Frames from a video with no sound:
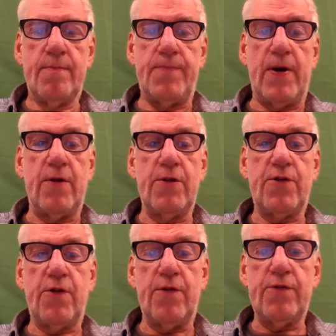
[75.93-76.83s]
Better than
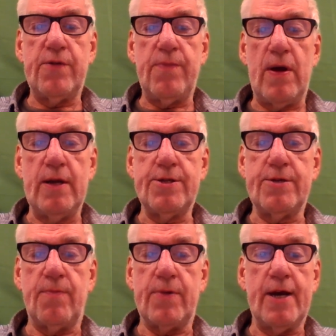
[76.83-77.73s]
treasury
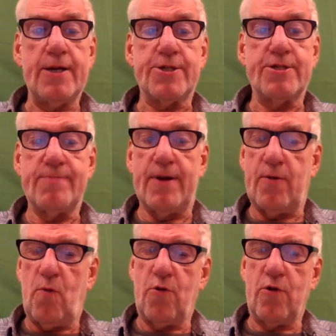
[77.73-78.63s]
bonds? Yes,
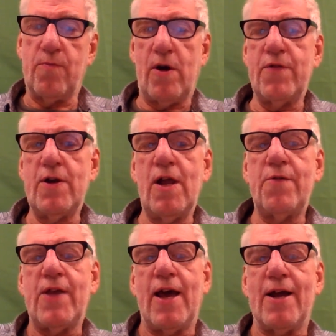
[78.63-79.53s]
and Warren Buffett
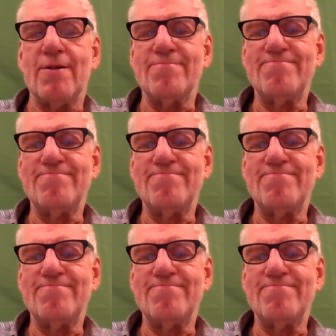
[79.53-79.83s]
loves that.